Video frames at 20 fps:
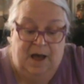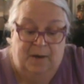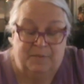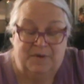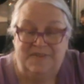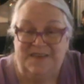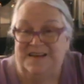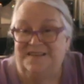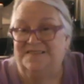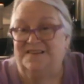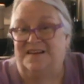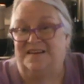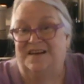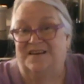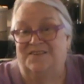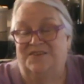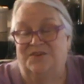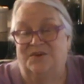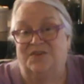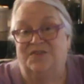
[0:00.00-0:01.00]
But that's not
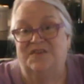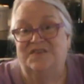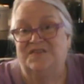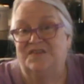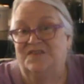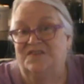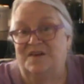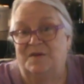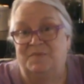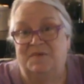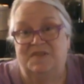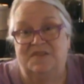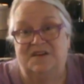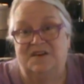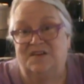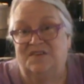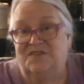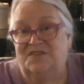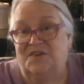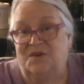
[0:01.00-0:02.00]
necessary. This is something that
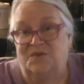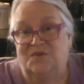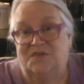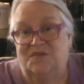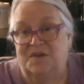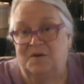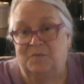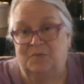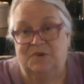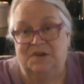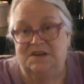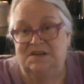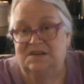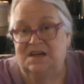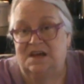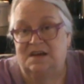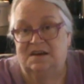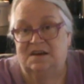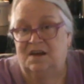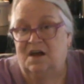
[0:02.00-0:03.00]
is so simply
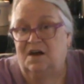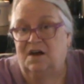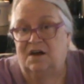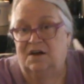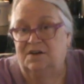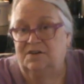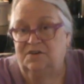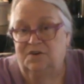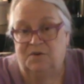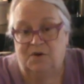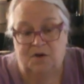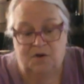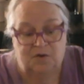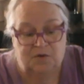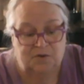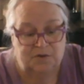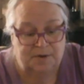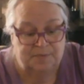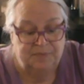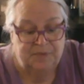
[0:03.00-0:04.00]
done on your
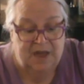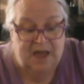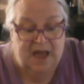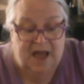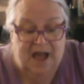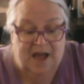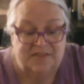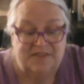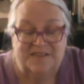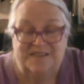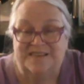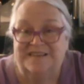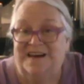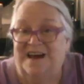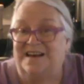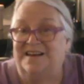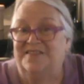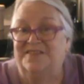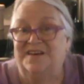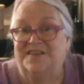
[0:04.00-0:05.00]
own. This is the
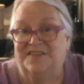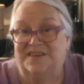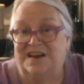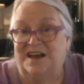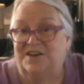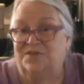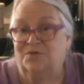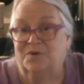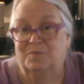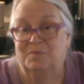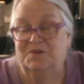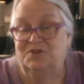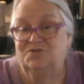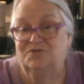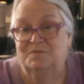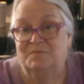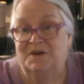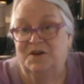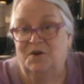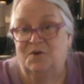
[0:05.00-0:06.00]
kind of thing that I normally
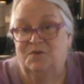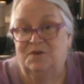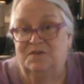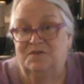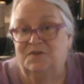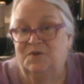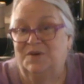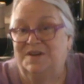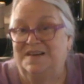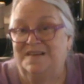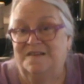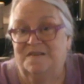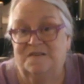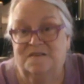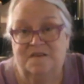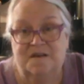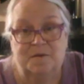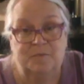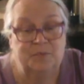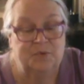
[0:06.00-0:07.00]
do on my own, a really
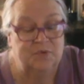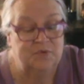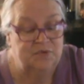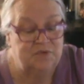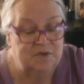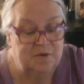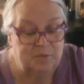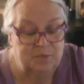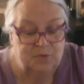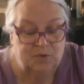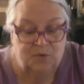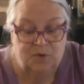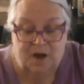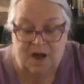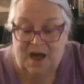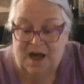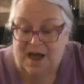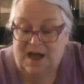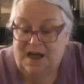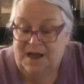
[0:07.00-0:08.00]
simple,
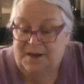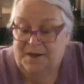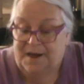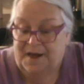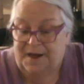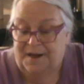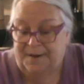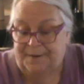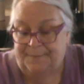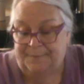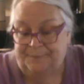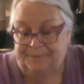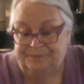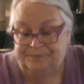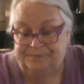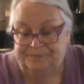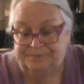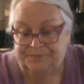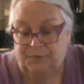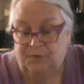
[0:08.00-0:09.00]

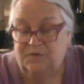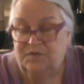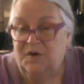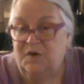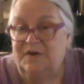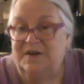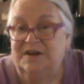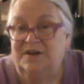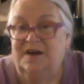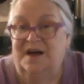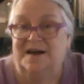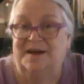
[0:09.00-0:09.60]
very,